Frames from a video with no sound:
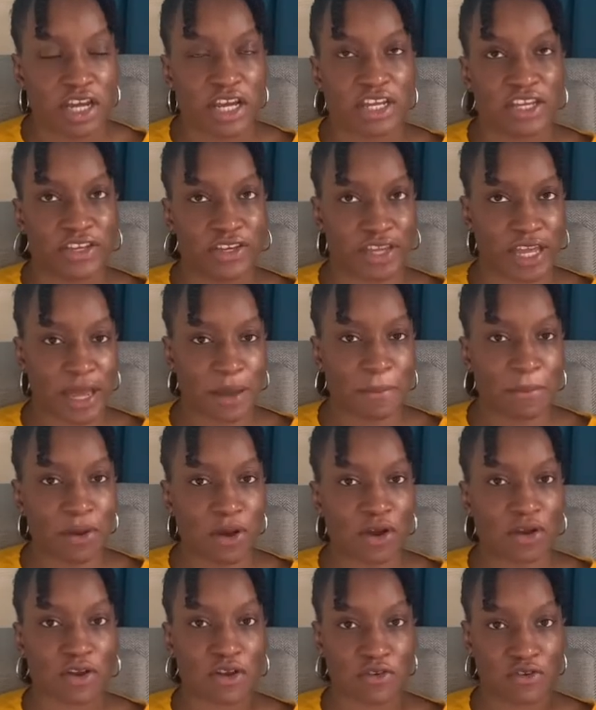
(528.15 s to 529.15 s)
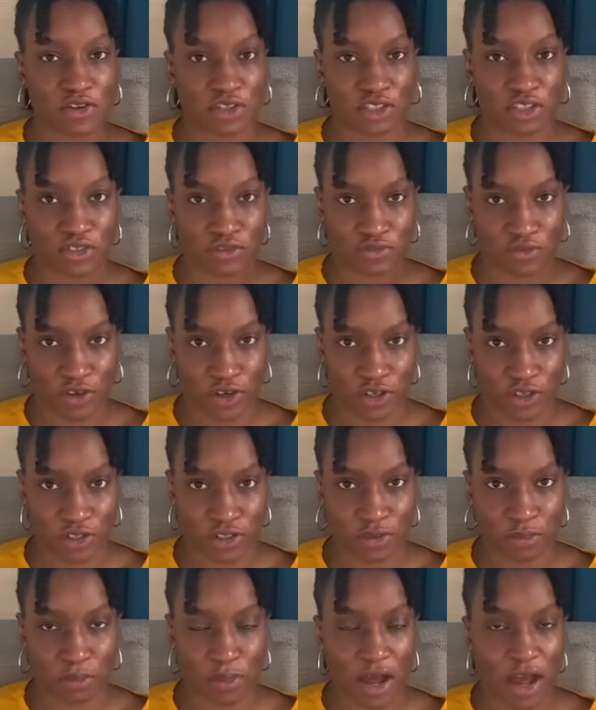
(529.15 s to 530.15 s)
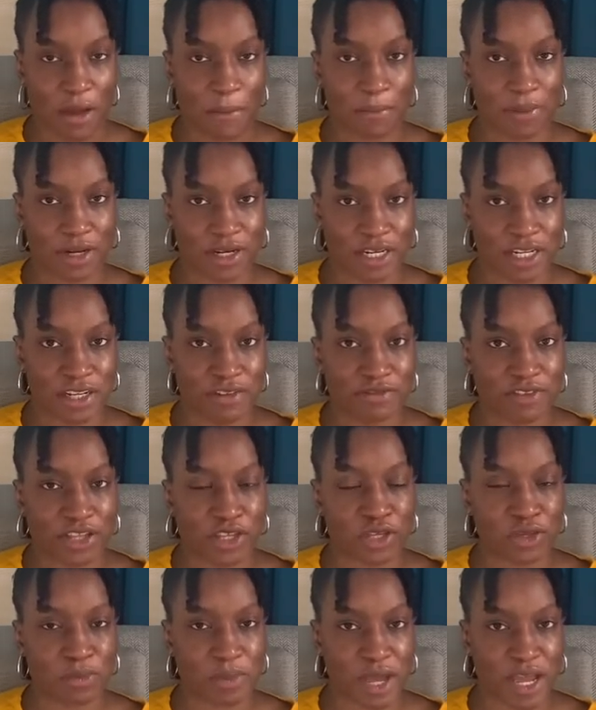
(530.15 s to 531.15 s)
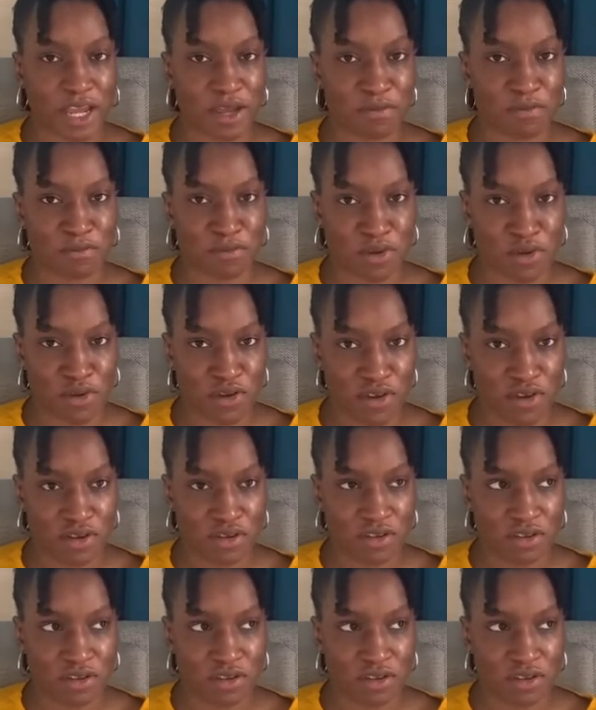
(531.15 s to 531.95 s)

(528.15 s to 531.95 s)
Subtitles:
You can park across the road, but I believe that you pay more